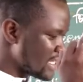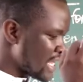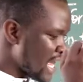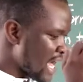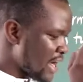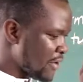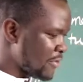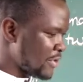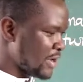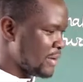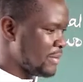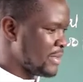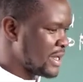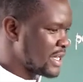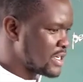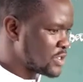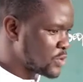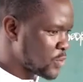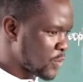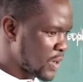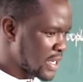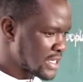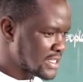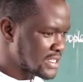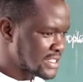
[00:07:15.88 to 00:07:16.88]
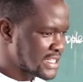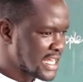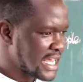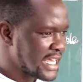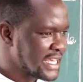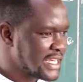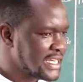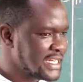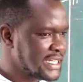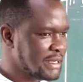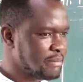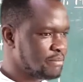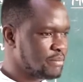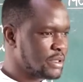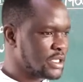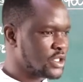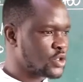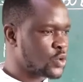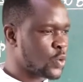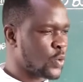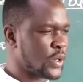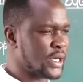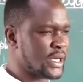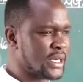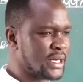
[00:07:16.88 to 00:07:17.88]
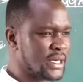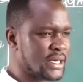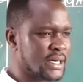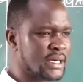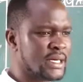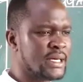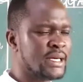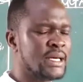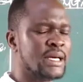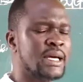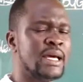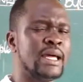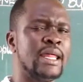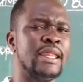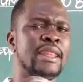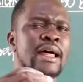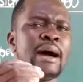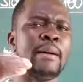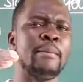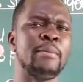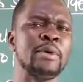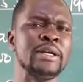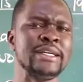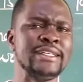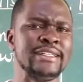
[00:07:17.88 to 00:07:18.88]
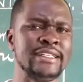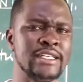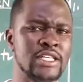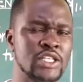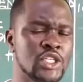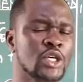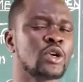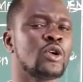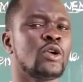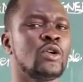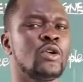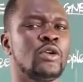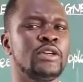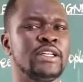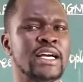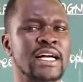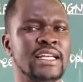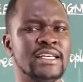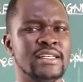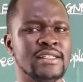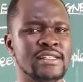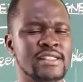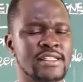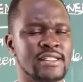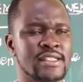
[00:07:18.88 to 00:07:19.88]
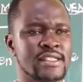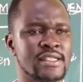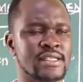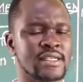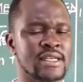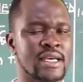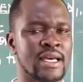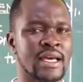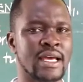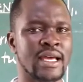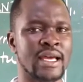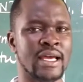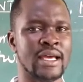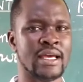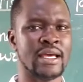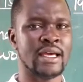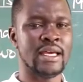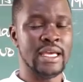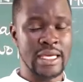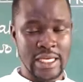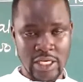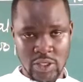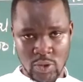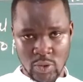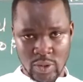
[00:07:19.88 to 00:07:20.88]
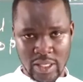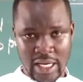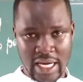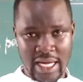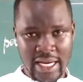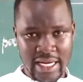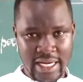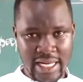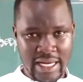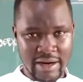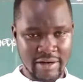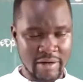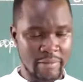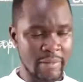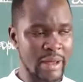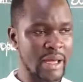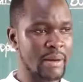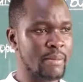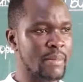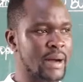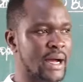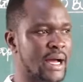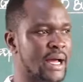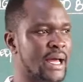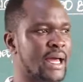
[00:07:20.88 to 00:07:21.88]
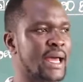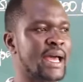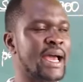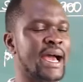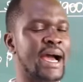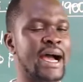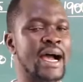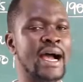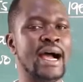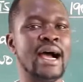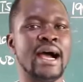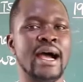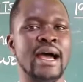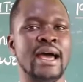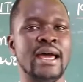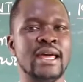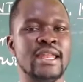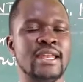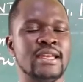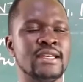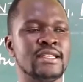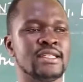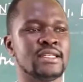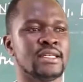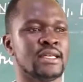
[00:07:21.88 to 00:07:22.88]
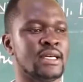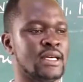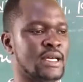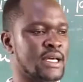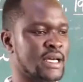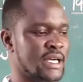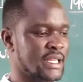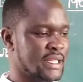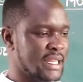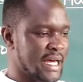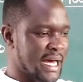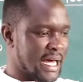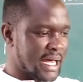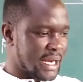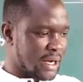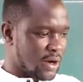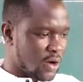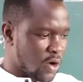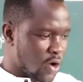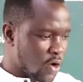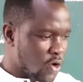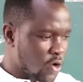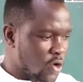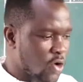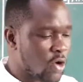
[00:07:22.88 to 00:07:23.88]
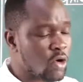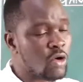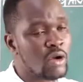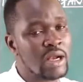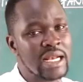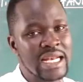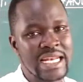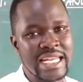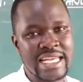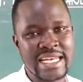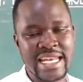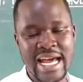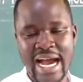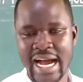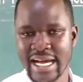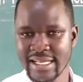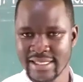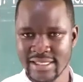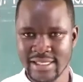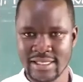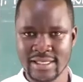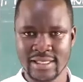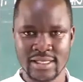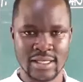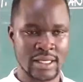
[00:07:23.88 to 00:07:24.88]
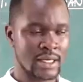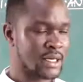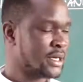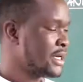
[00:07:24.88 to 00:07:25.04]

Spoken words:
agreement was signed between the British colonialists in Uganda, remember, and the local leaders.